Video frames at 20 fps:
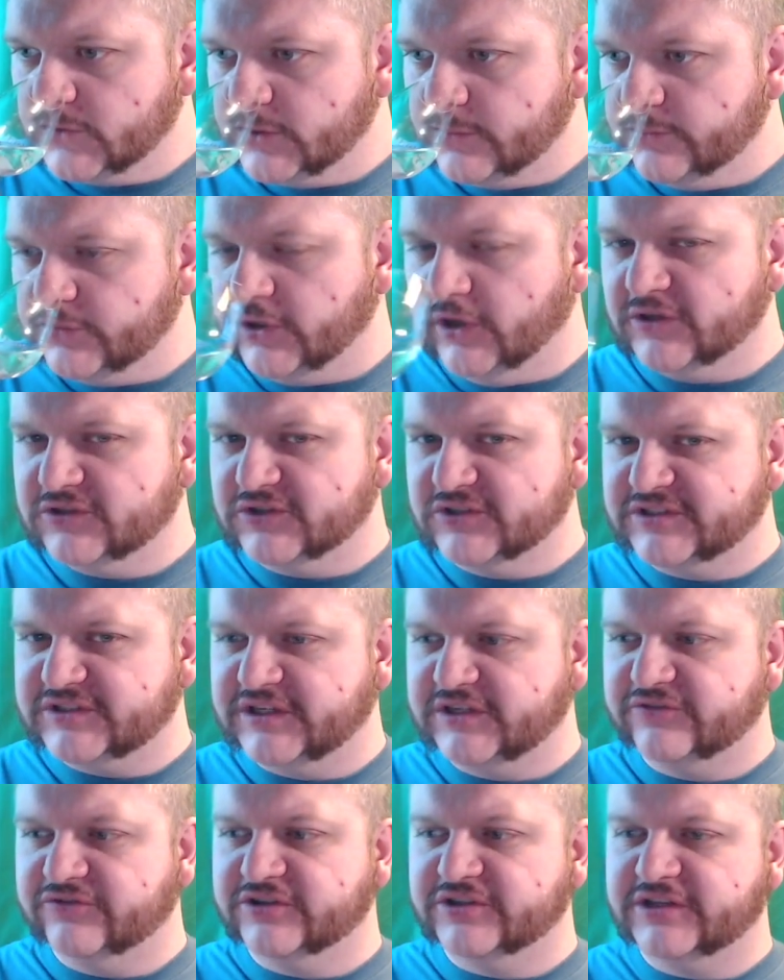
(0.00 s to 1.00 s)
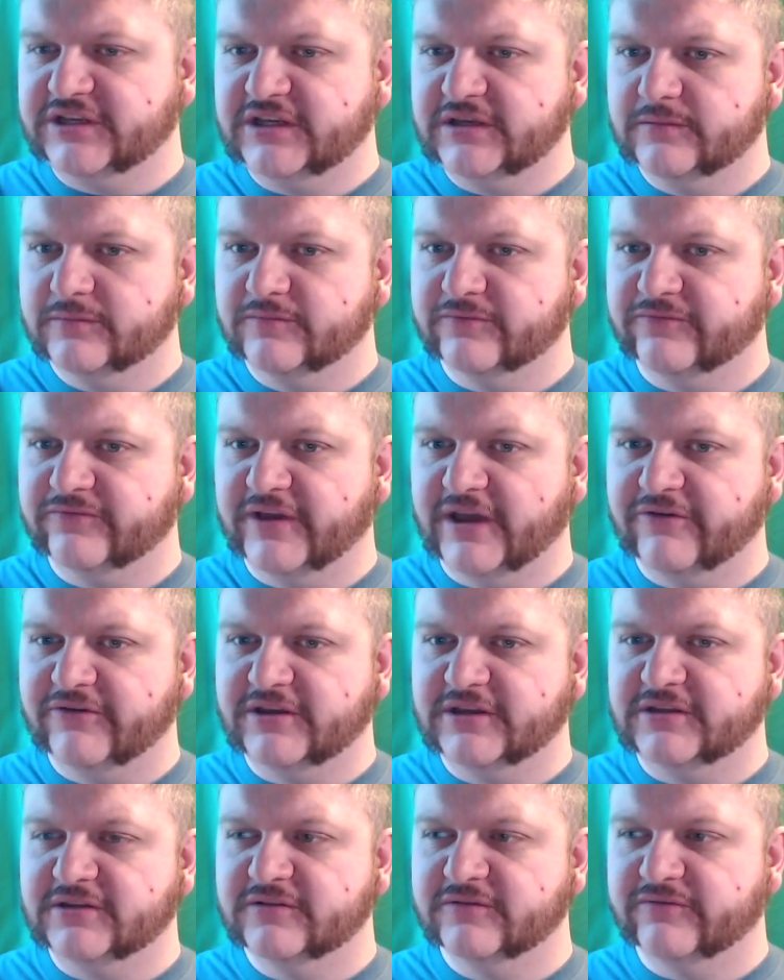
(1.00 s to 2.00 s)
But also citrusy.
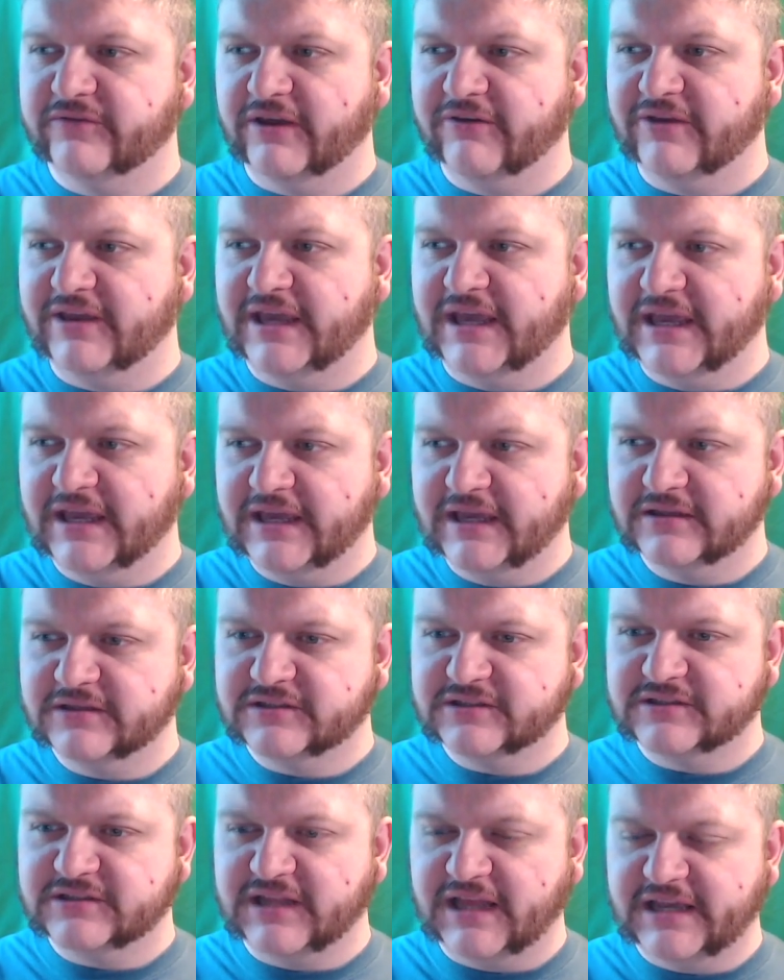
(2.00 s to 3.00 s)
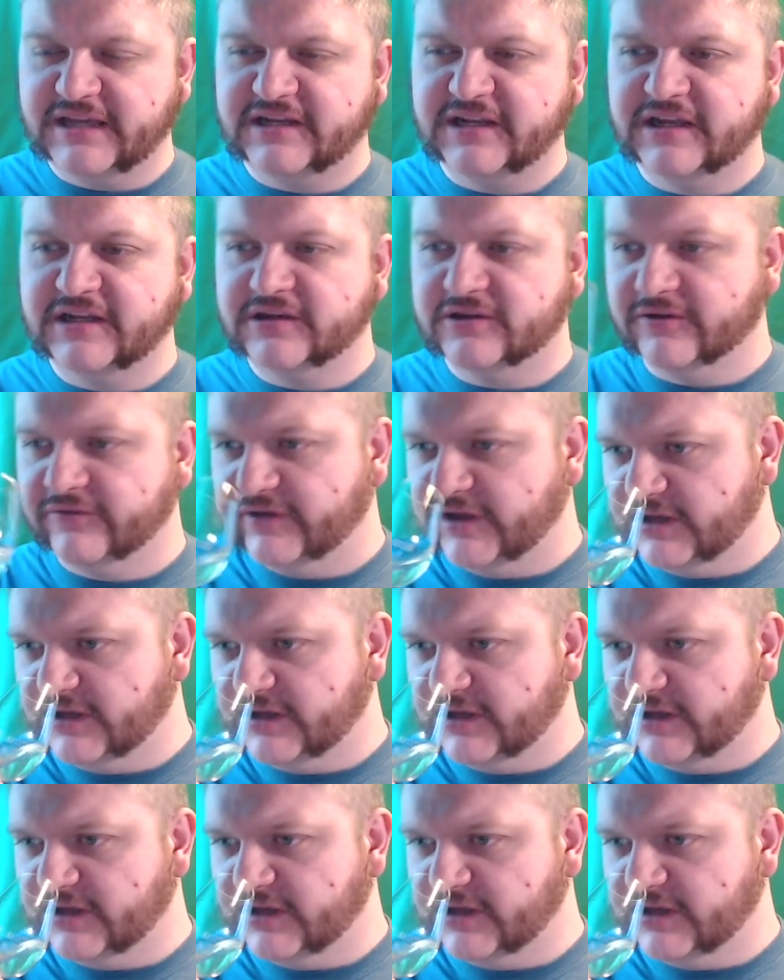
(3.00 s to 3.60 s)
Very, very slight hint of